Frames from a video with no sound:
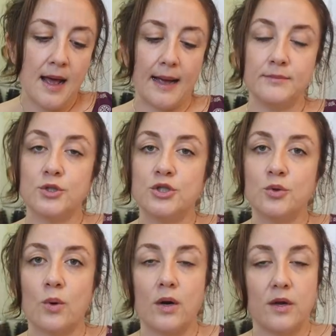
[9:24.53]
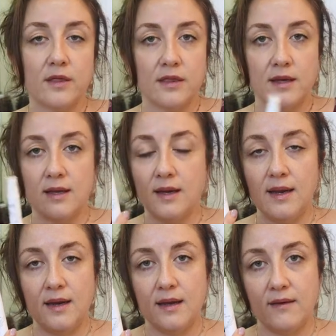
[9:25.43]
I'm sure that the
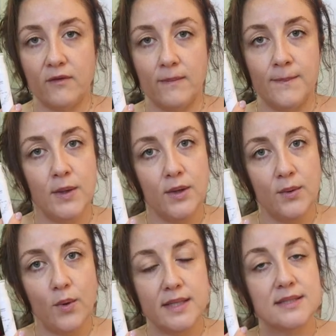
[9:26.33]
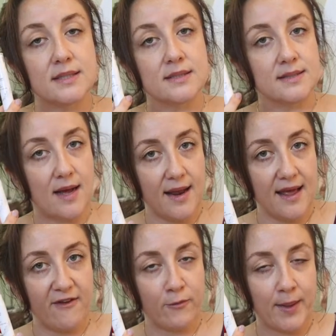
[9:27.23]
Kahina Giving Beauty one does not
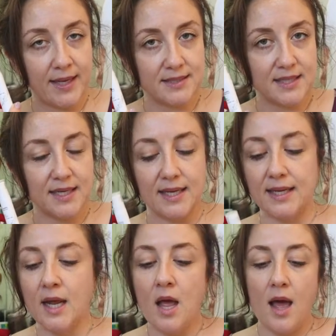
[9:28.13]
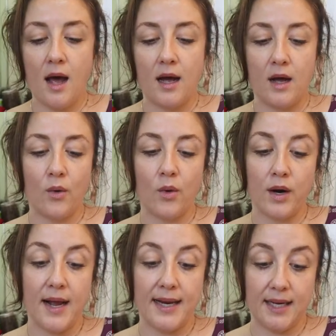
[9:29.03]
have PEGs in it uh,
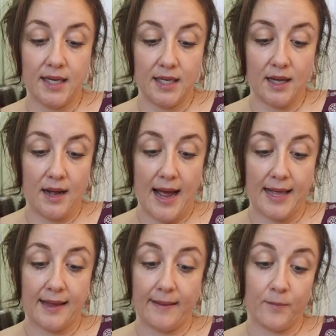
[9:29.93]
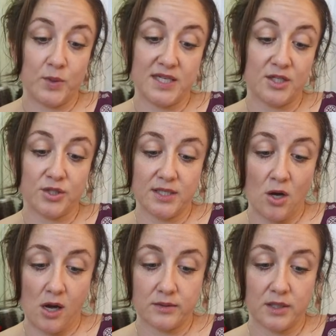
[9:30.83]
or any uh, potentially
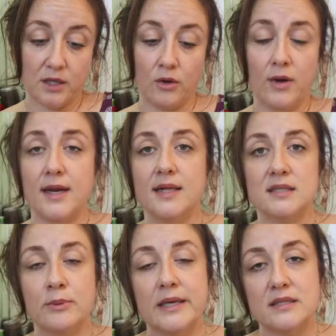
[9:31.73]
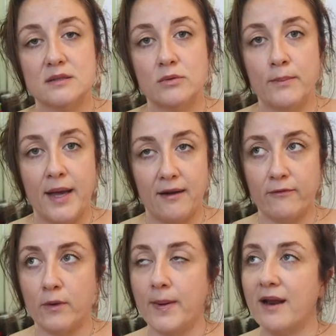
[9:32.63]
toxic ingredients because it's from
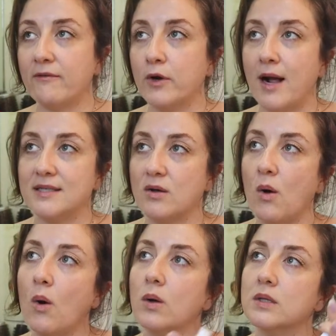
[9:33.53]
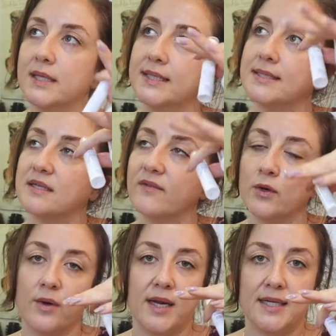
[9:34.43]
Petit Vour. Petiver has a whole list of
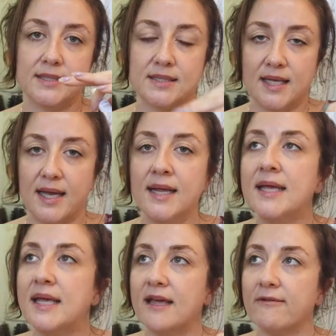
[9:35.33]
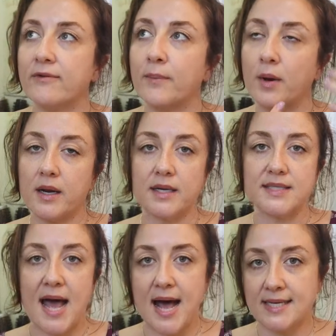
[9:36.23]
ingredients that if a
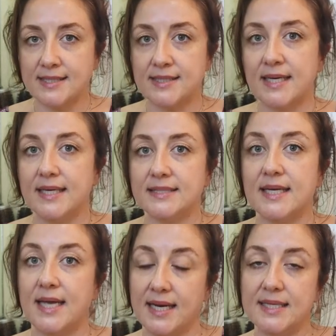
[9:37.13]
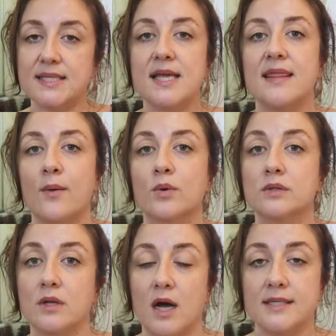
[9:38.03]
product has it in it, they will
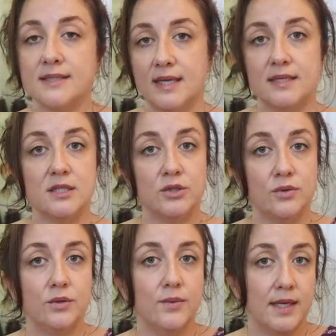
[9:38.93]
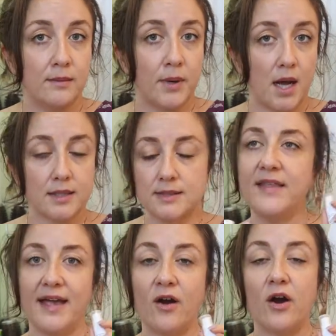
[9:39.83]
not send it to you in a box.
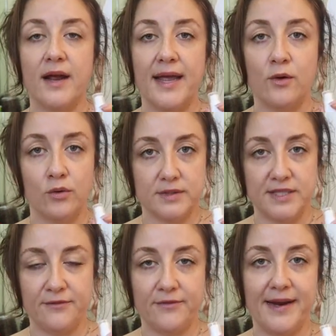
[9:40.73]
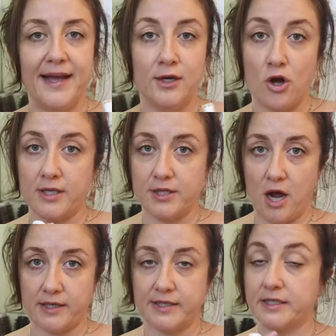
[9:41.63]
They are a cruelty-free and
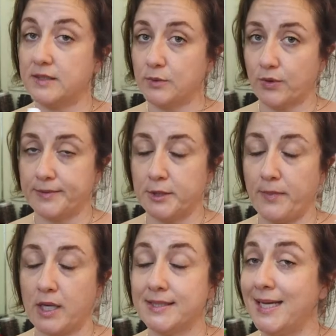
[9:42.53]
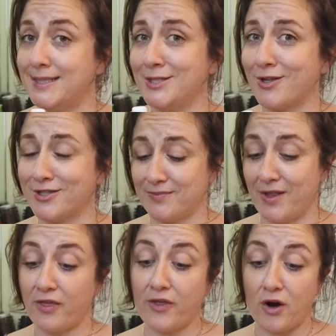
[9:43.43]
non-toxic subscription box. $18 a
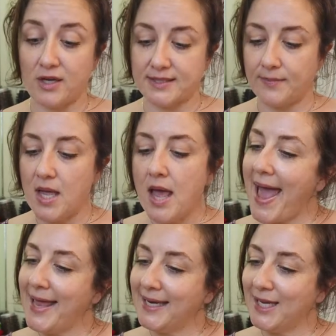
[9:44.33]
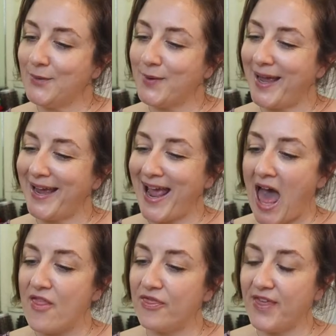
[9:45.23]
month, they're awesome. Anyway,
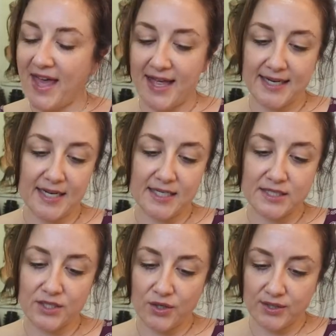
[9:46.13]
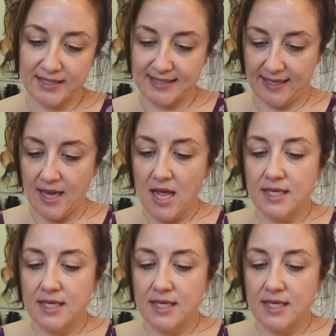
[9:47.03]
and then, so let's see.